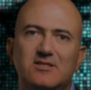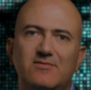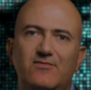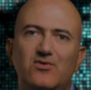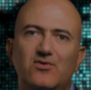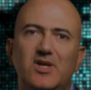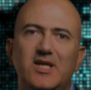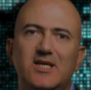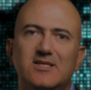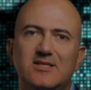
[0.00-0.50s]

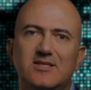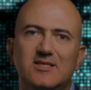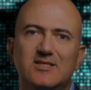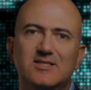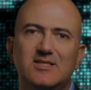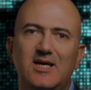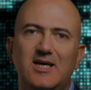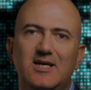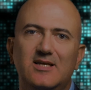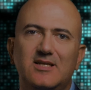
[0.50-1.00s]
fully
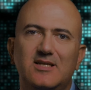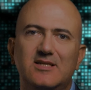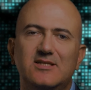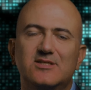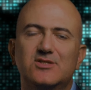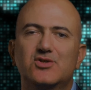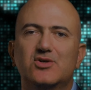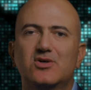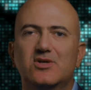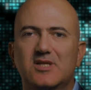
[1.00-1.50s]
understand and
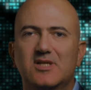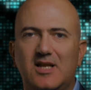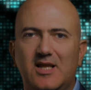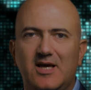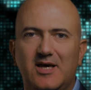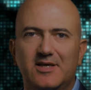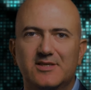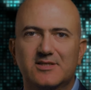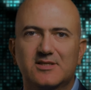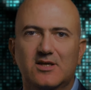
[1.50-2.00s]

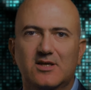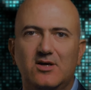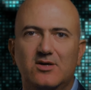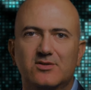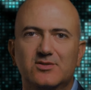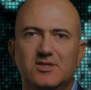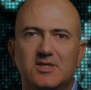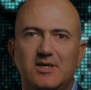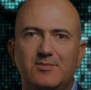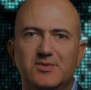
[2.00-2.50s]
internalize the
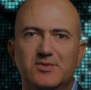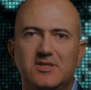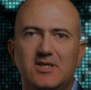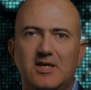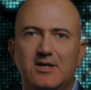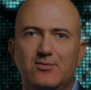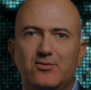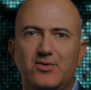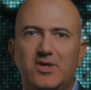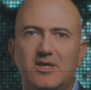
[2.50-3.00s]
concepts
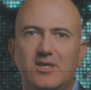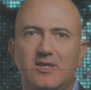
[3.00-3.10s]
that we